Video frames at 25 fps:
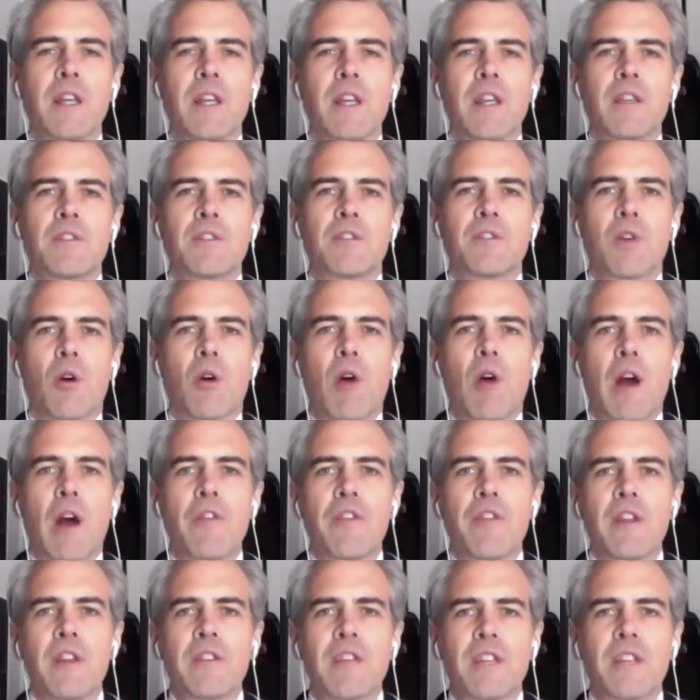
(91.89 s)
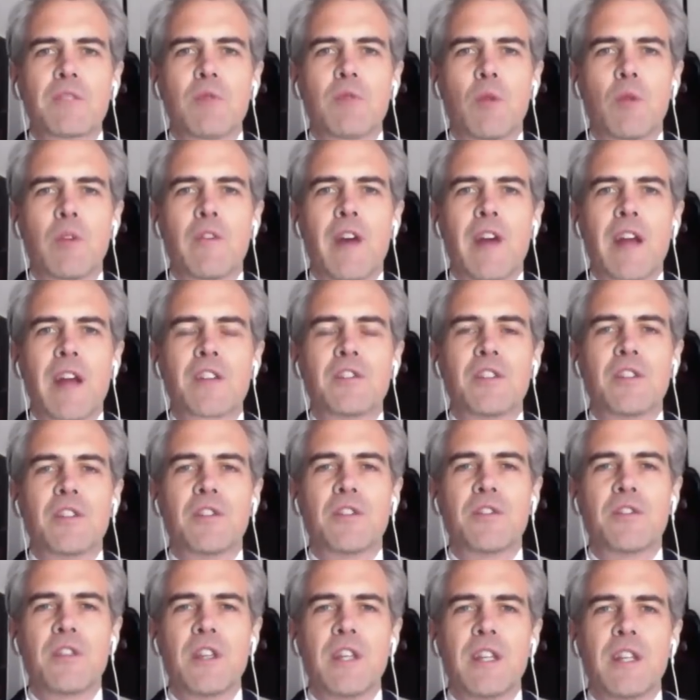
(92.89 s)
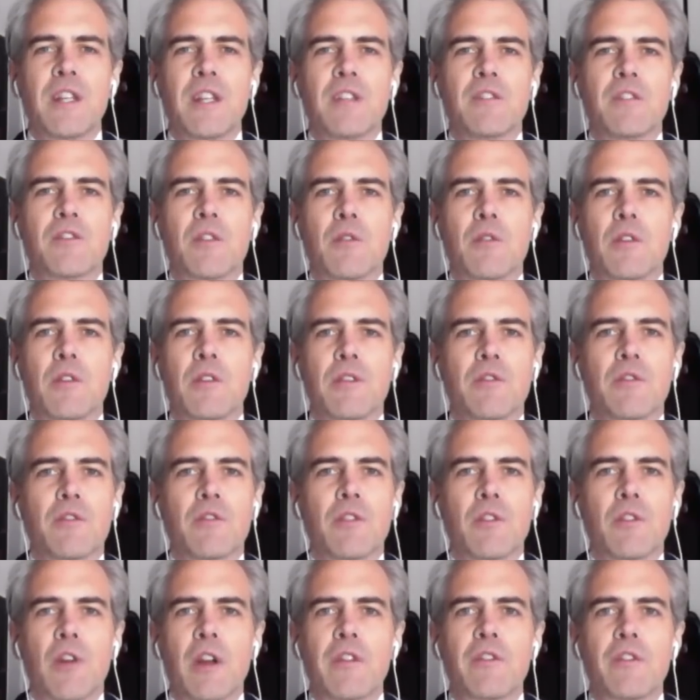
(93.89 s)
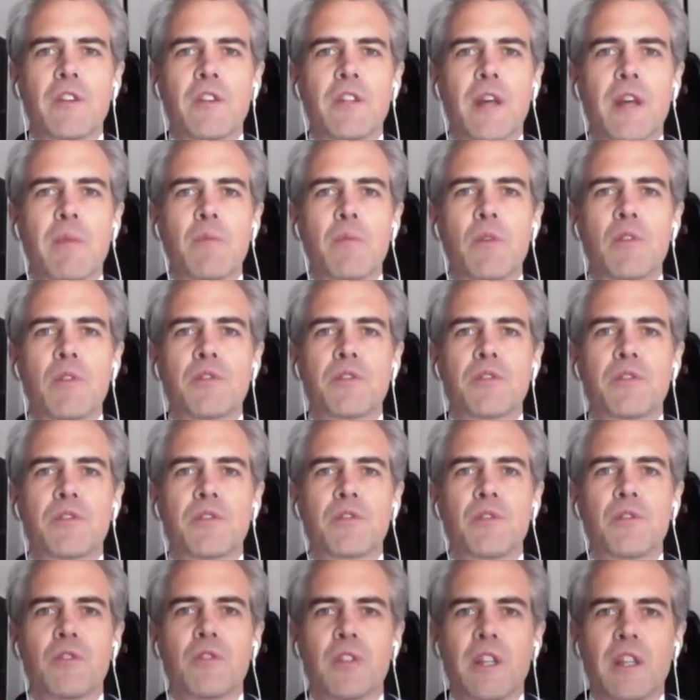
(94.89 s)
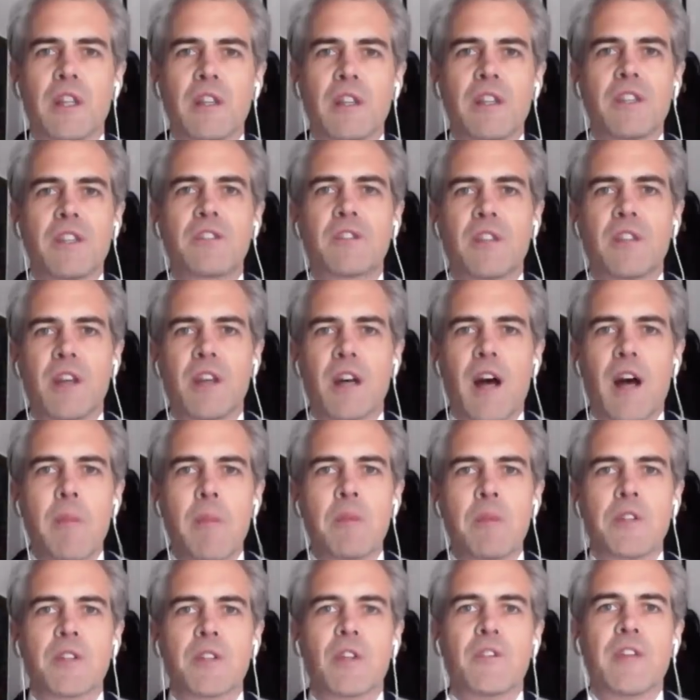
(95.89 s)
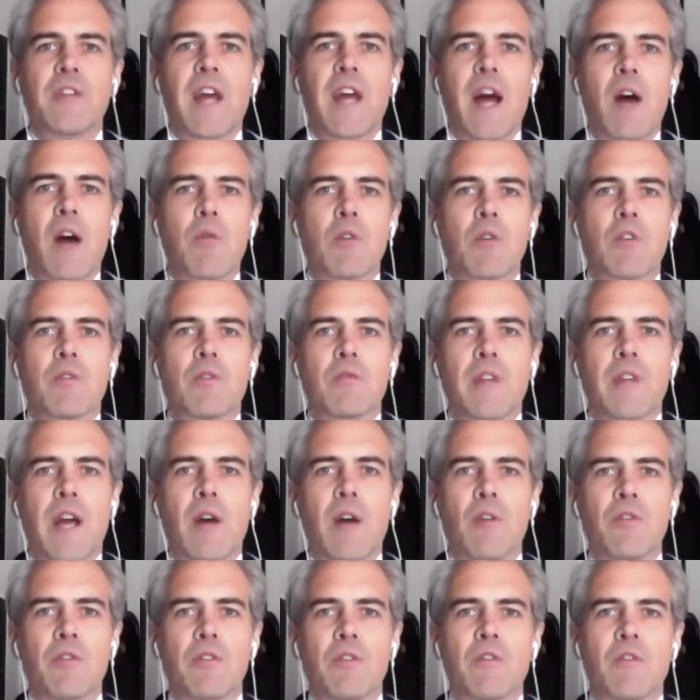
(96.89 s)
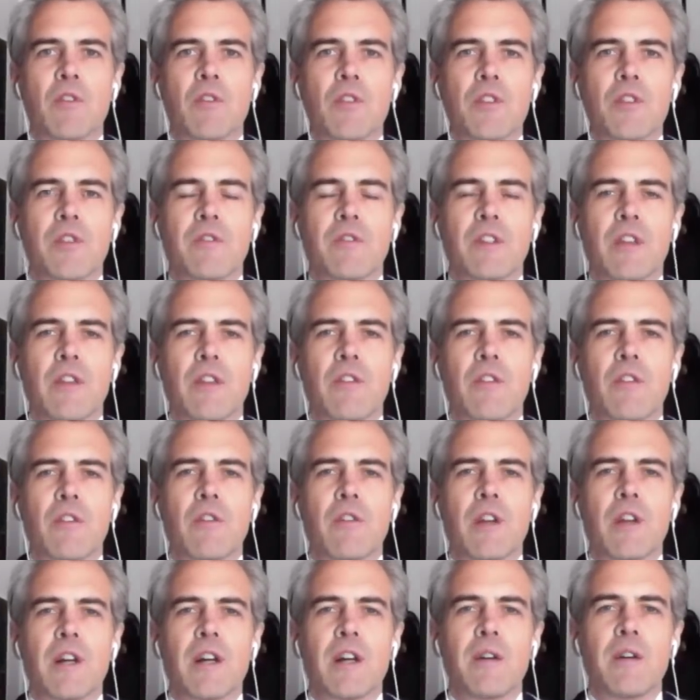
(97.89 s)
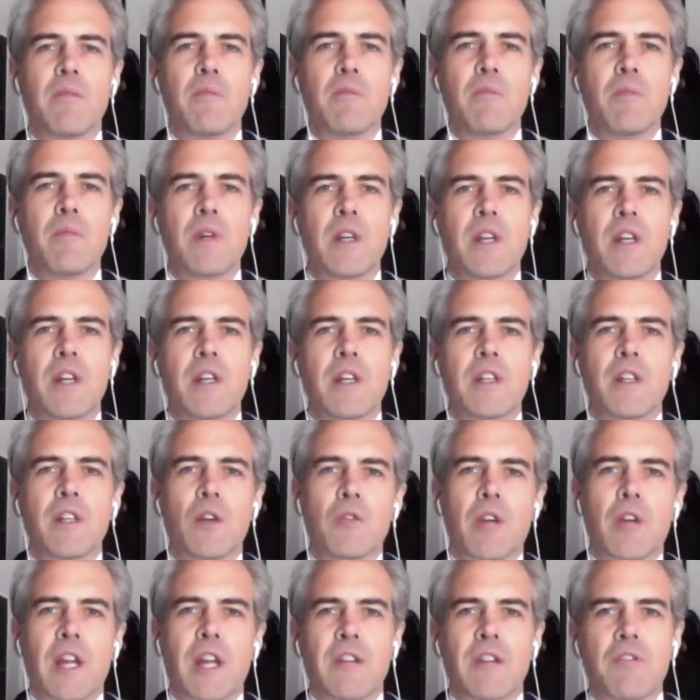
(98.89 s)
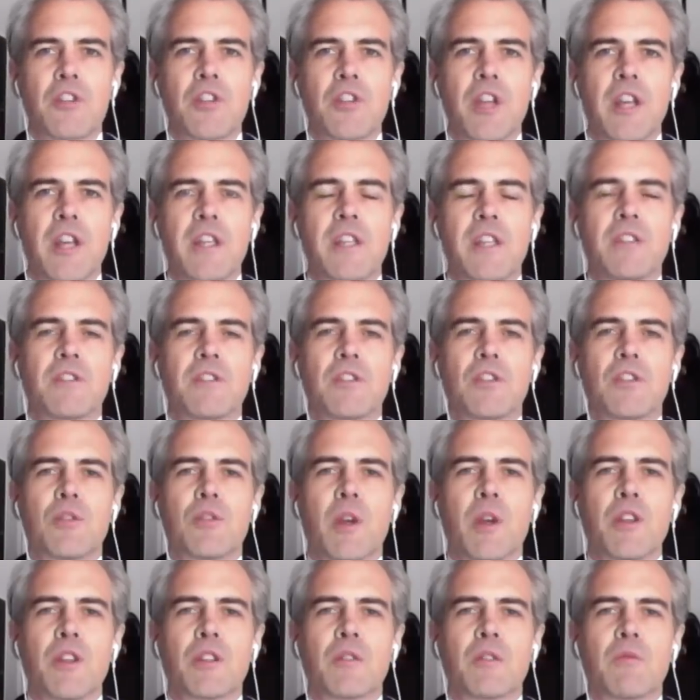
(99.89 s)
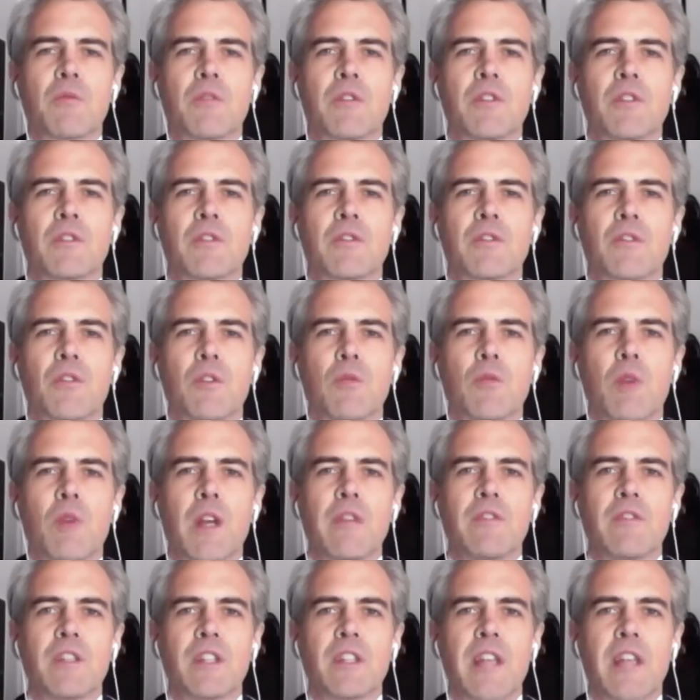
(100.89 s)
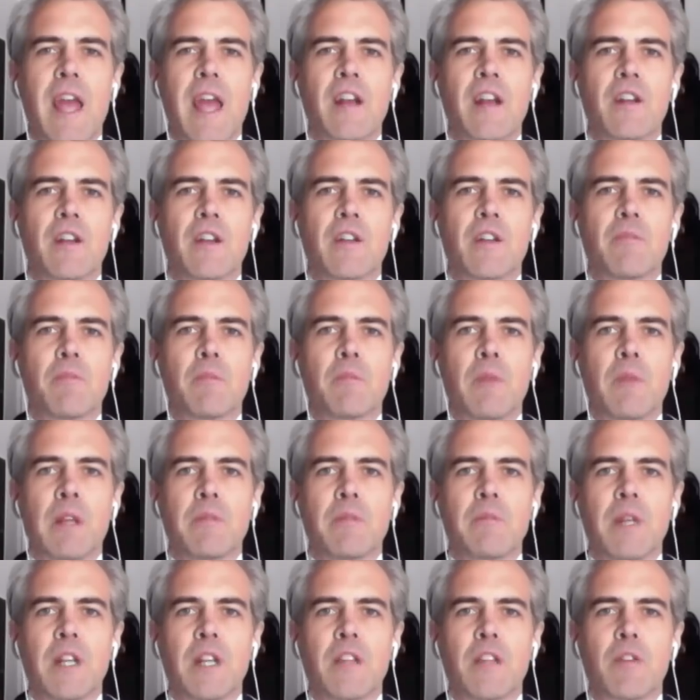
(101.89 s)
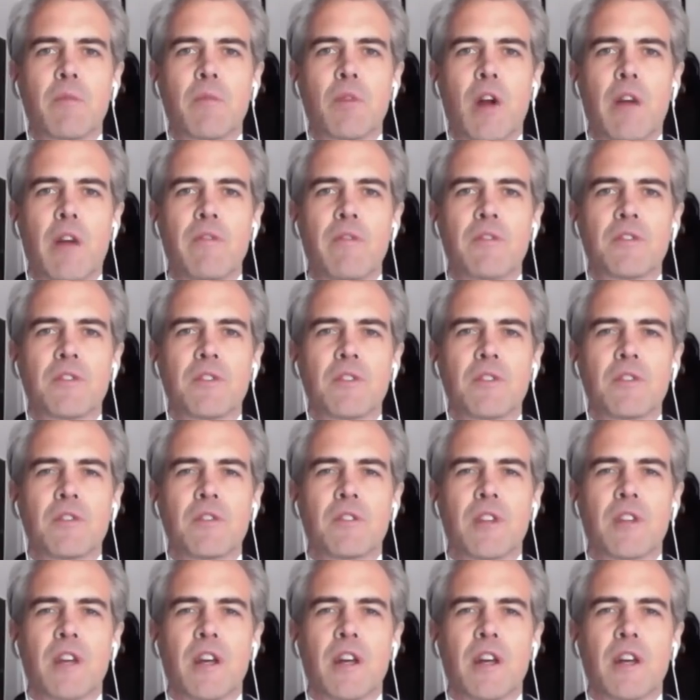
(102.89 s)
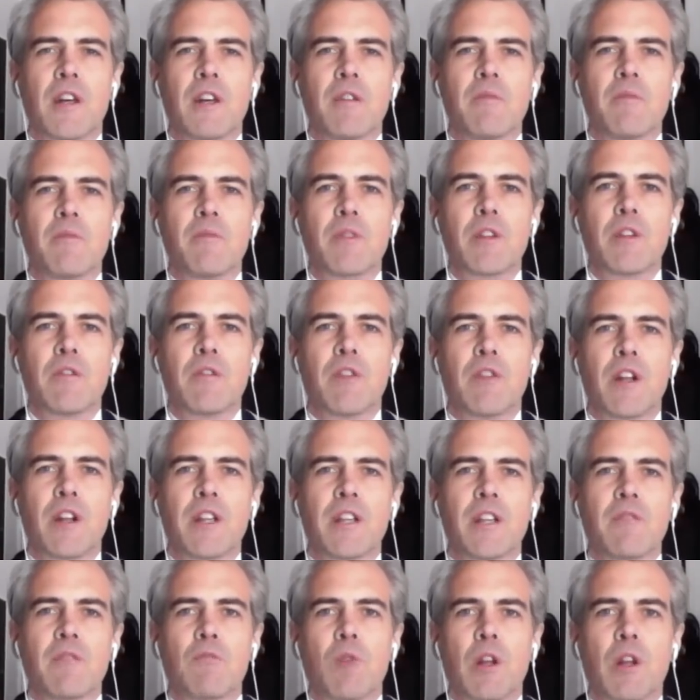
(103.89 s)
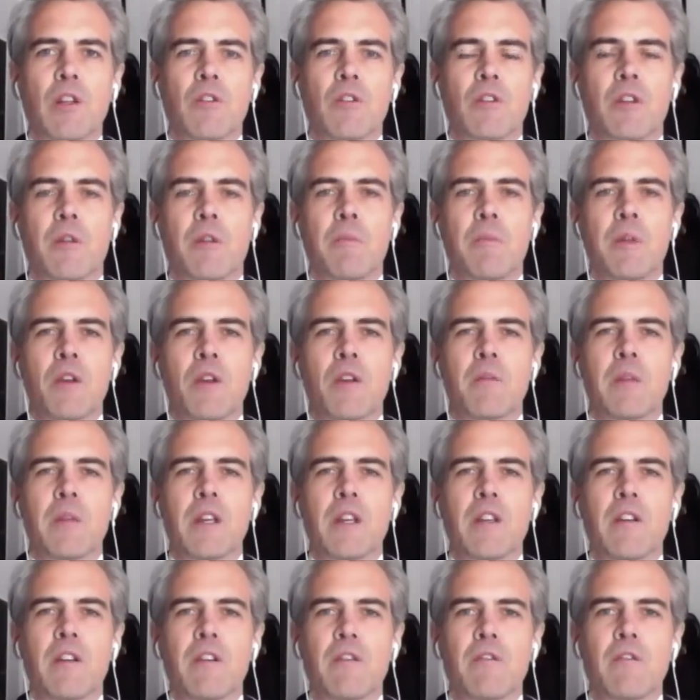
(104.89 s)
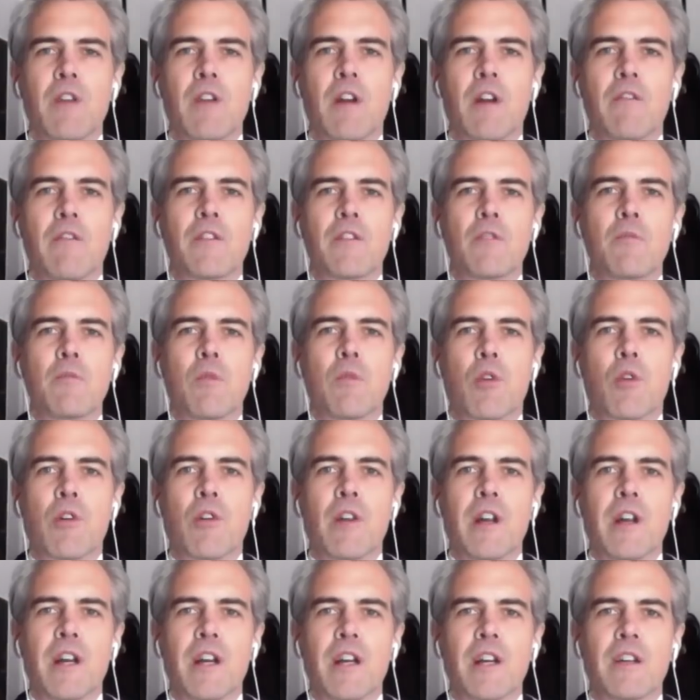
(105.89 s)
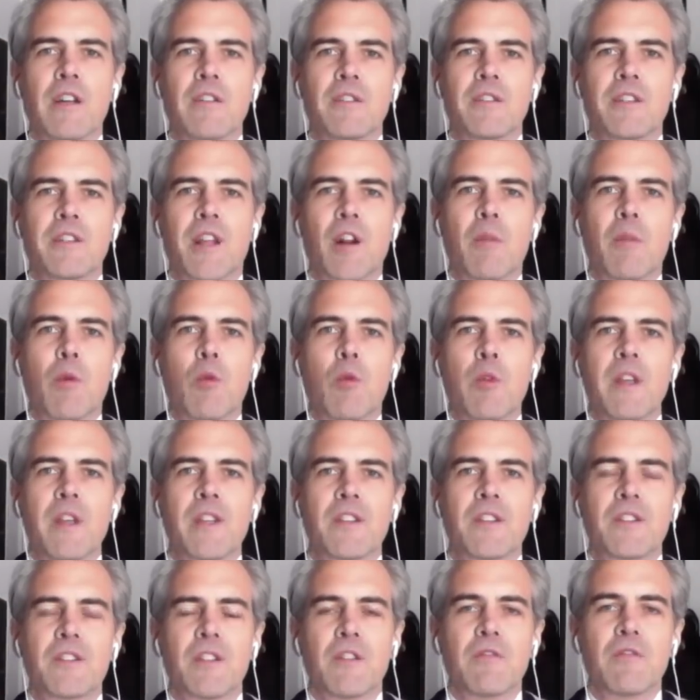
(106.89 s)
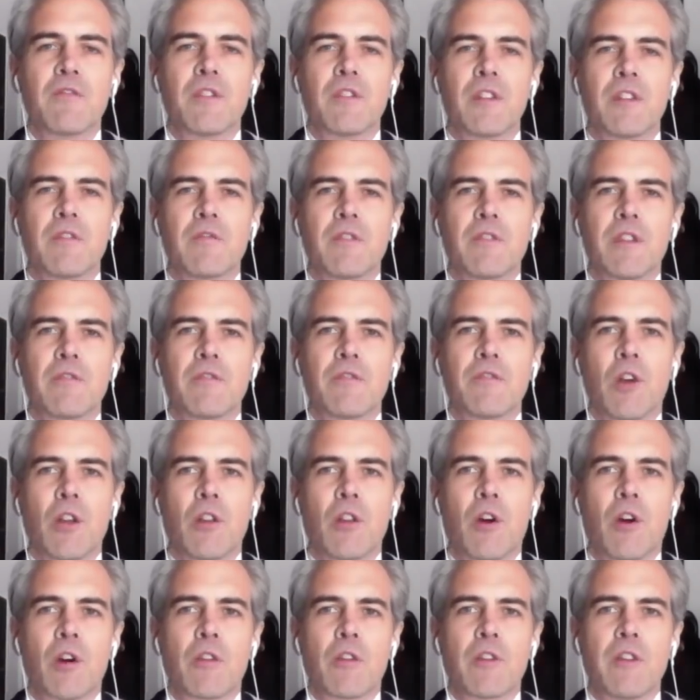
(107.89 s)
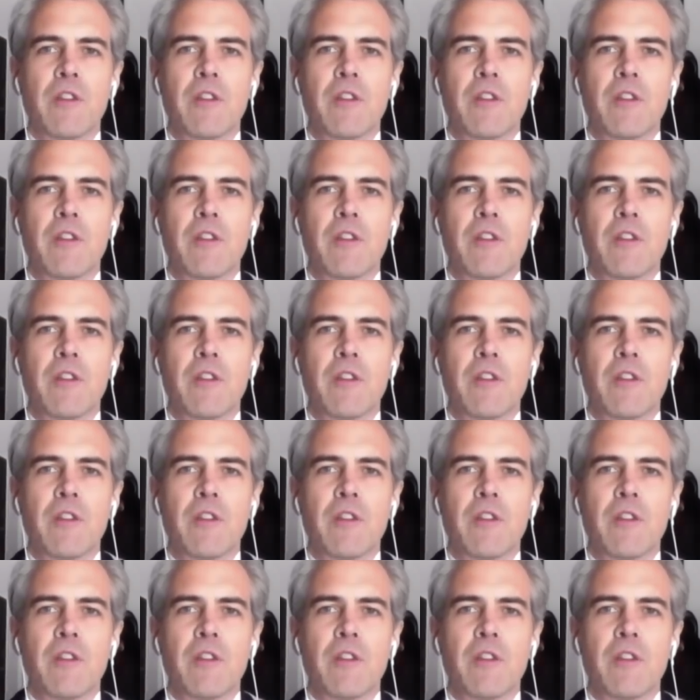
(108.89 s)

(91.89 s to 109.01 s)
So I think that's what we've actually seen. So the, the, a lot of the numbers, certainly at least uh, up until now, we're now on the verge of another um, you know, kind of shaky situation with this third wave in Canada and, and many of the provinces uh, confronting what look appear to be a, a few more uh, terrible weeks, if, if if not longer than